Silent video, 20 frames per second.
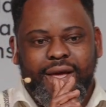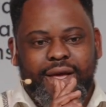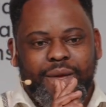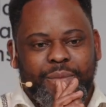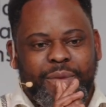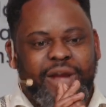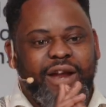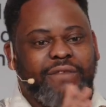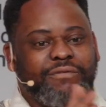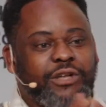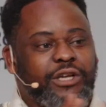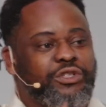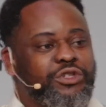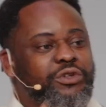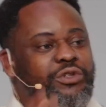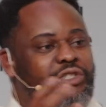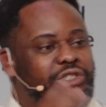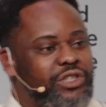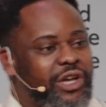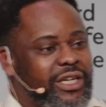Many of those
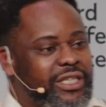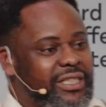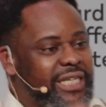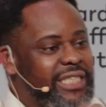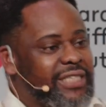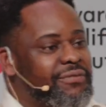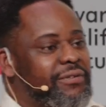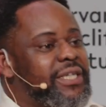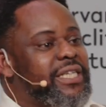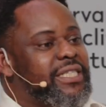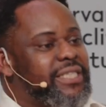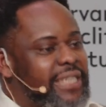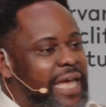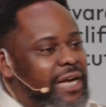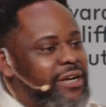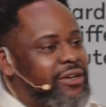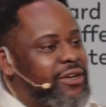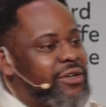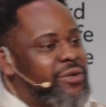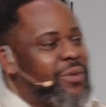who successfully
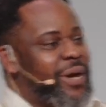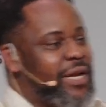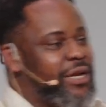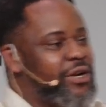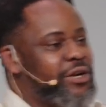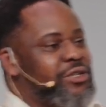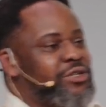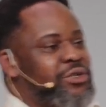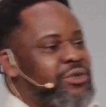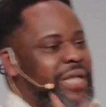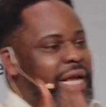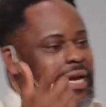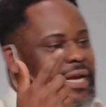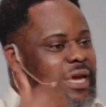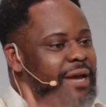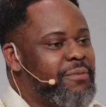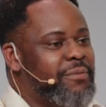settled were those that came